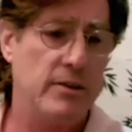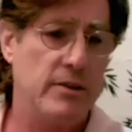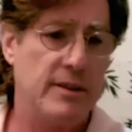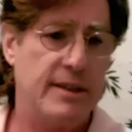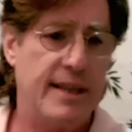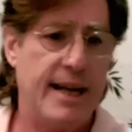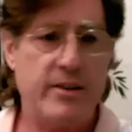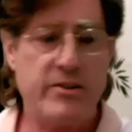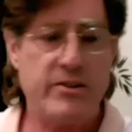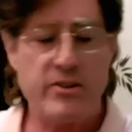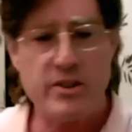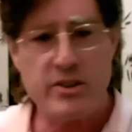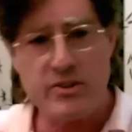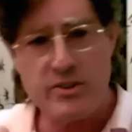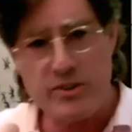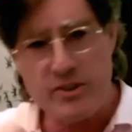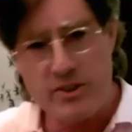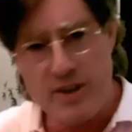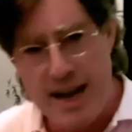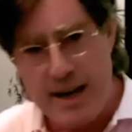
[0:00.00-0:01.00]
That's the
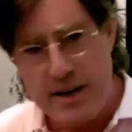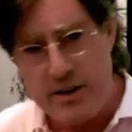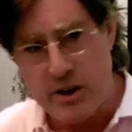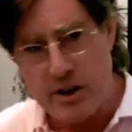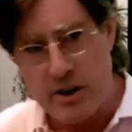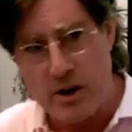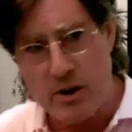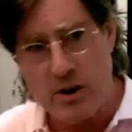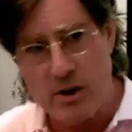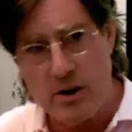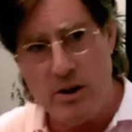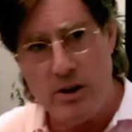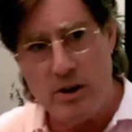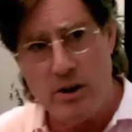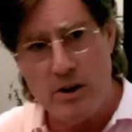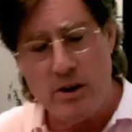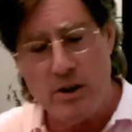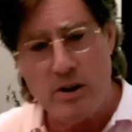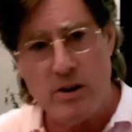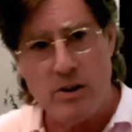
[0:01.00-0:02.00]
center
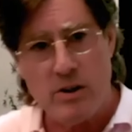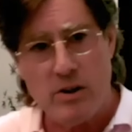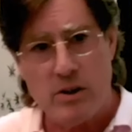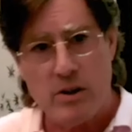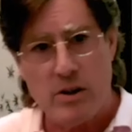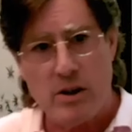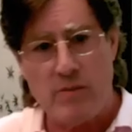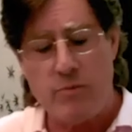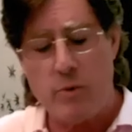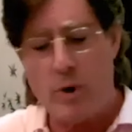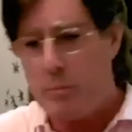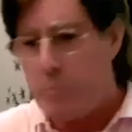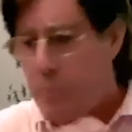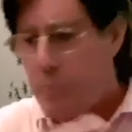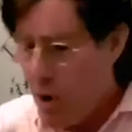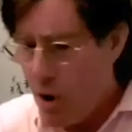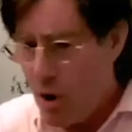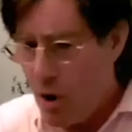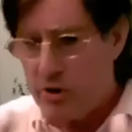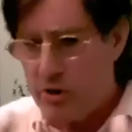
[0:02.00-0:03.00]
of what
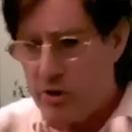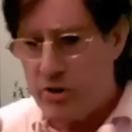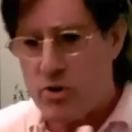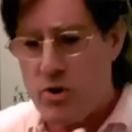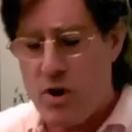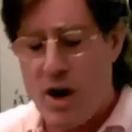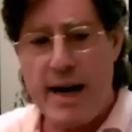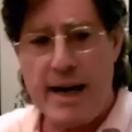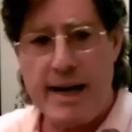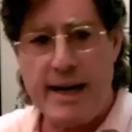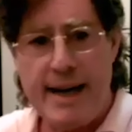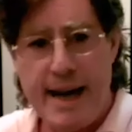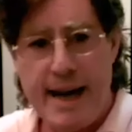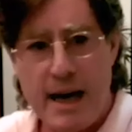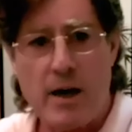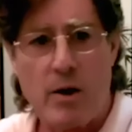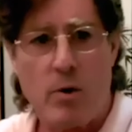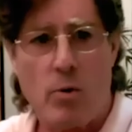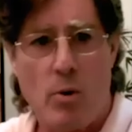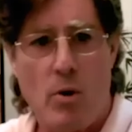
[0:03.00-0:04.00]
Paul is trying to get
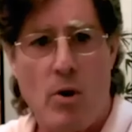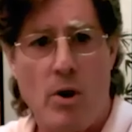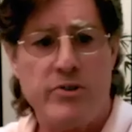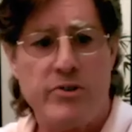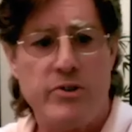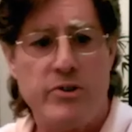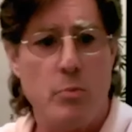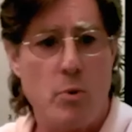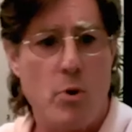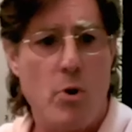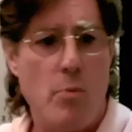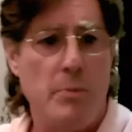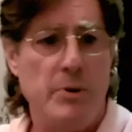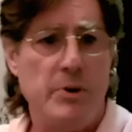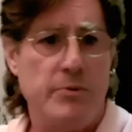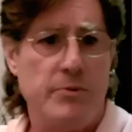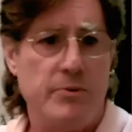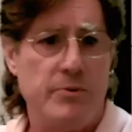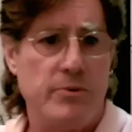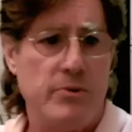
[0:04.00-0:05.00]
across in
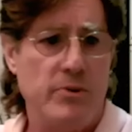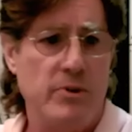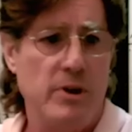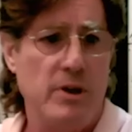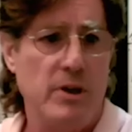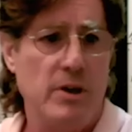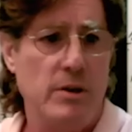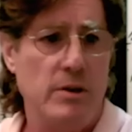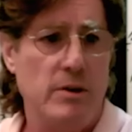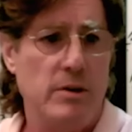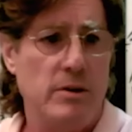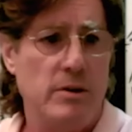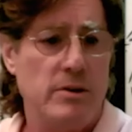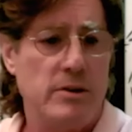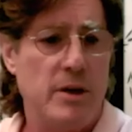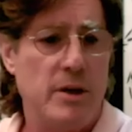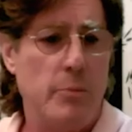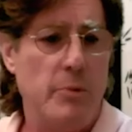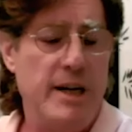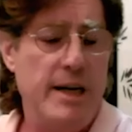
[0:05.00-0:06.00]
Romans
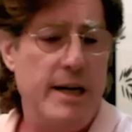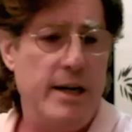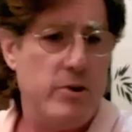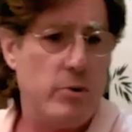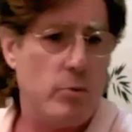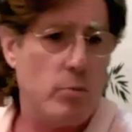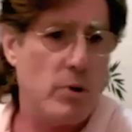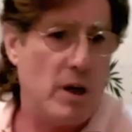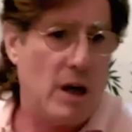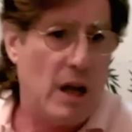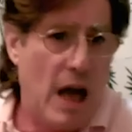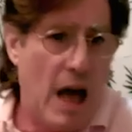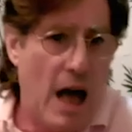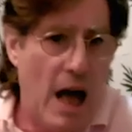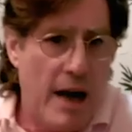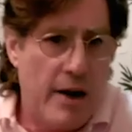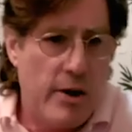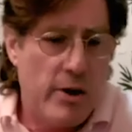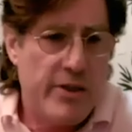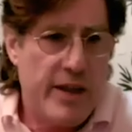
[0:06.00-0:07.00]
that we need to
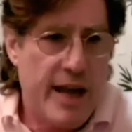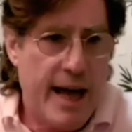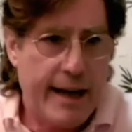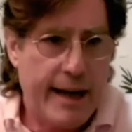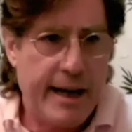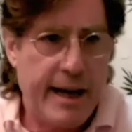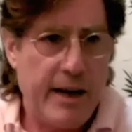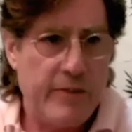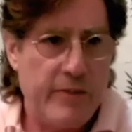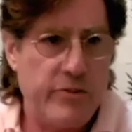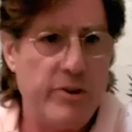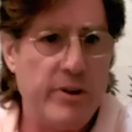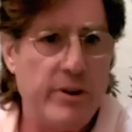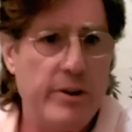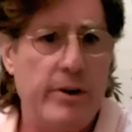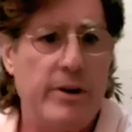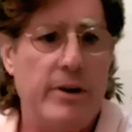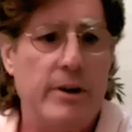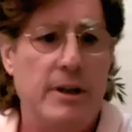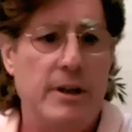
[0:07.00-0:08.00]
rely on that chesed,
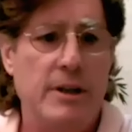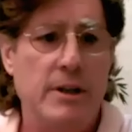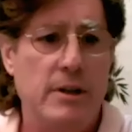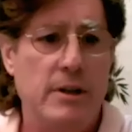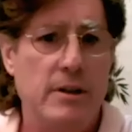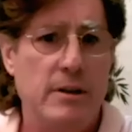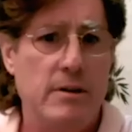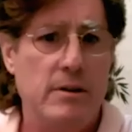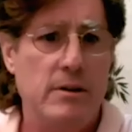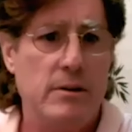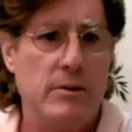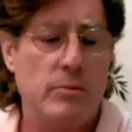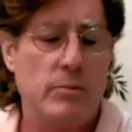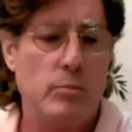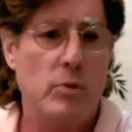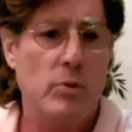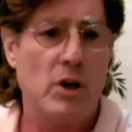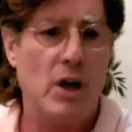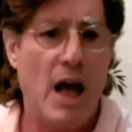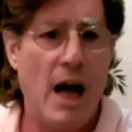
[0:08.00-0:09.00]

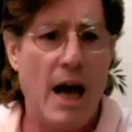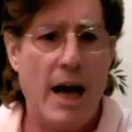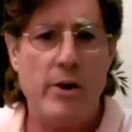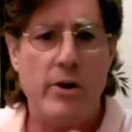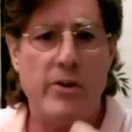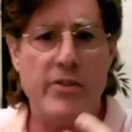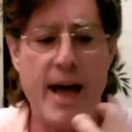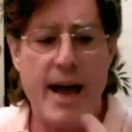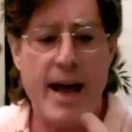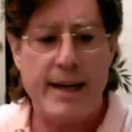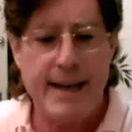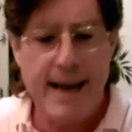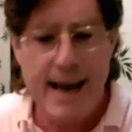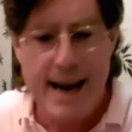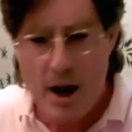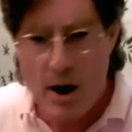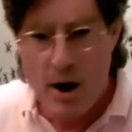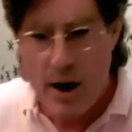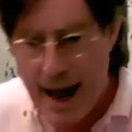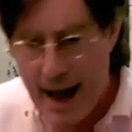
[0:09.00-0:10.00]
rely on that
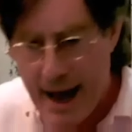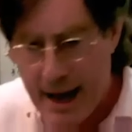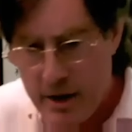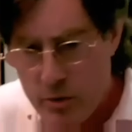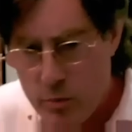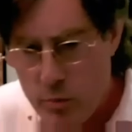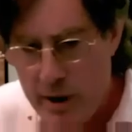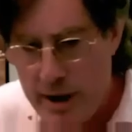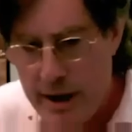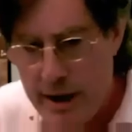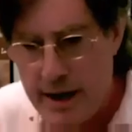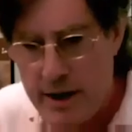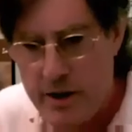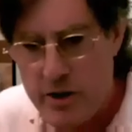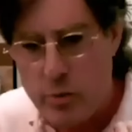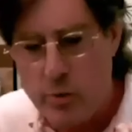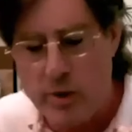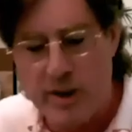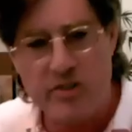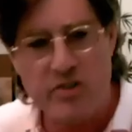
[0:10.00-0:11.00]
care, and we need
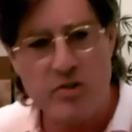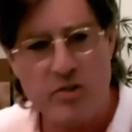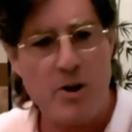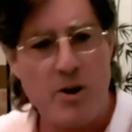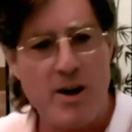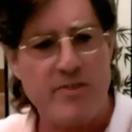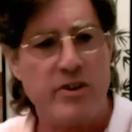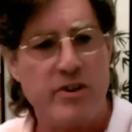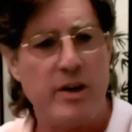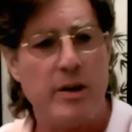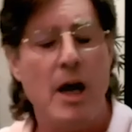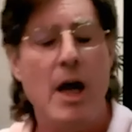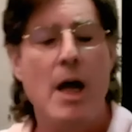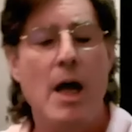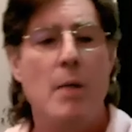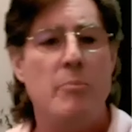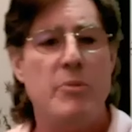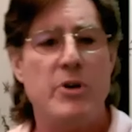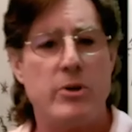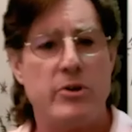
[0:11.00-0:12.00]
to express it
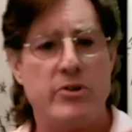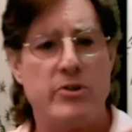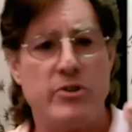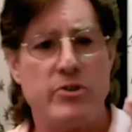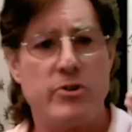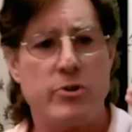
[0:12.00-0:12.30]
because it's